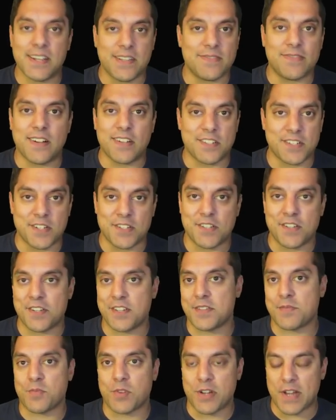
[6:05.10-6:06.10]
a function to
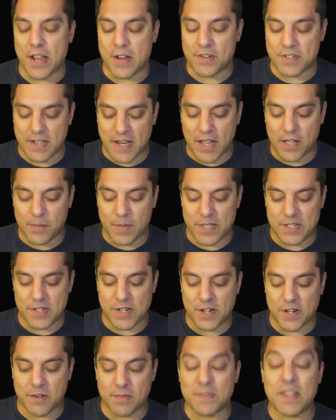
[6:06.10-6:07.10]
just print out an element
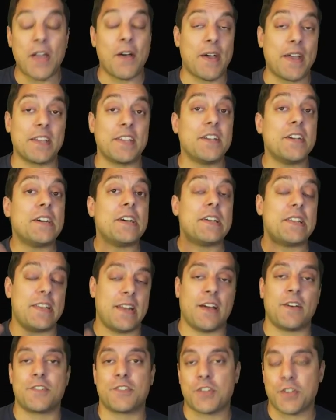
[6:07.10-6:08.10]
here. Now I could, and
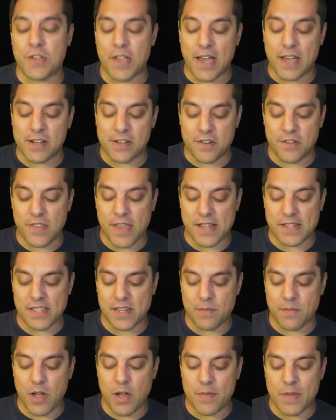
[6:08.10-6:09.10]
I'll show you how to do that in
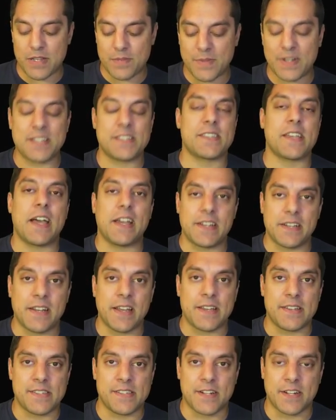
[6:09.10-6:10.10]
a moment, but it's kind of
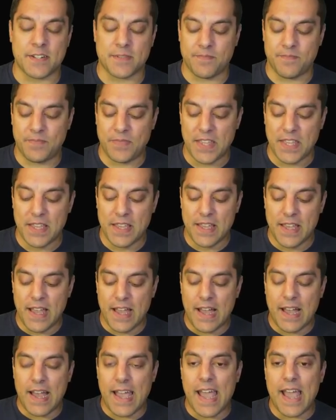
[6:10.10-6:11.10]
nice here.
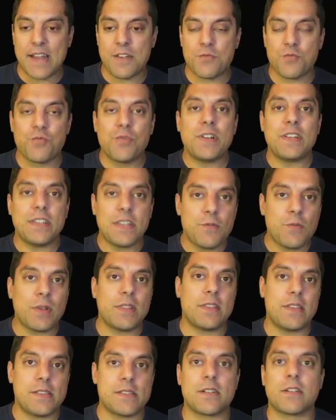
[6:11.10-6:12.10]
And really, what
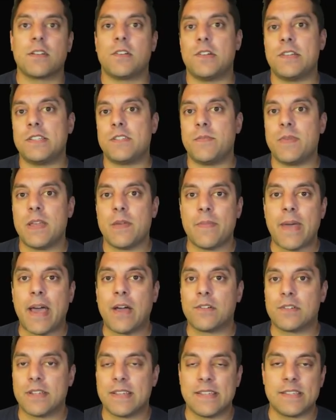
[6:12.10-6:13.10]
these are going to be
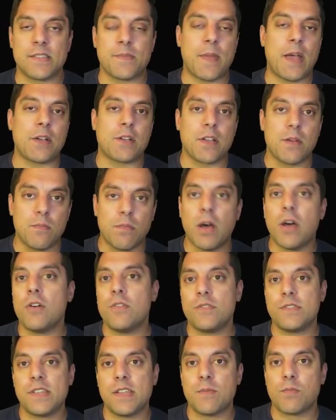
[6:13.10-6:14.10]
about is about
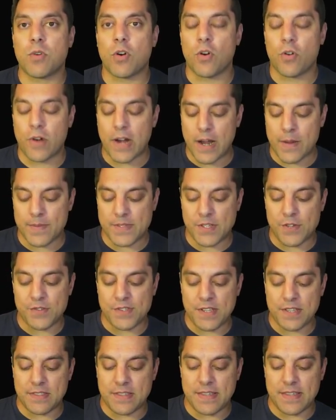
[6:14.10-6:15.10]
composing programs
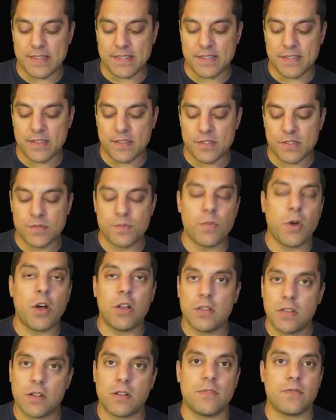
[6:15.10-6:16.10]
using these
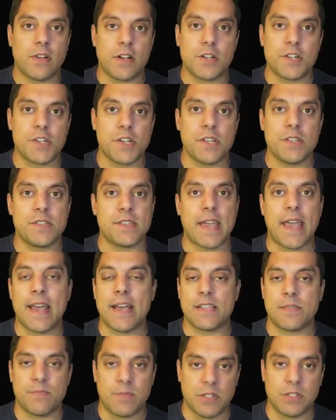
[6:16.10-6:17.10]
small little functions
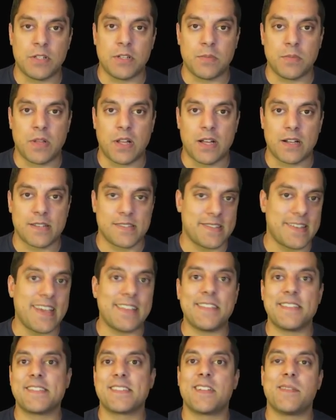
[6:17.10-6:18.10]
as building blocks.
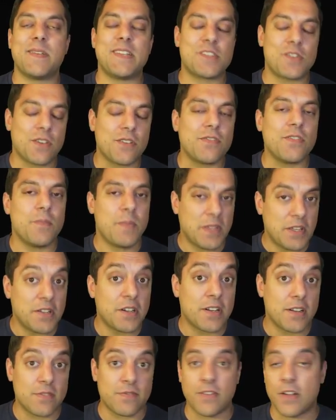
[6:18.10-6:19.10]
Again, this is going to be sort of
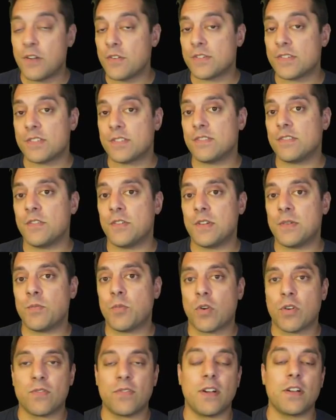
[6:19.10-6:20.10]
familiar to folks doing
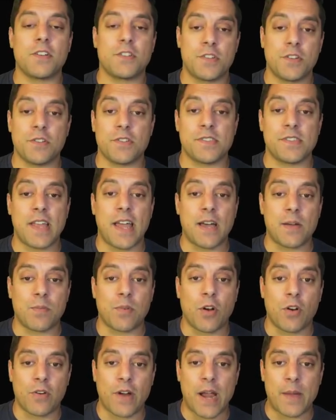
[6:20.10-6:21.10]
more functional style
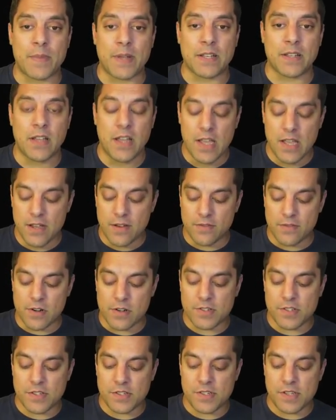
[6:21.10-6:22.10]
programming
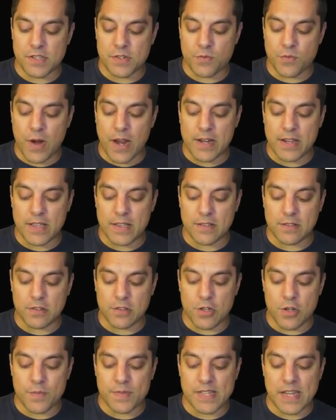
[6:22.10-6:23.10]
versus just writing loops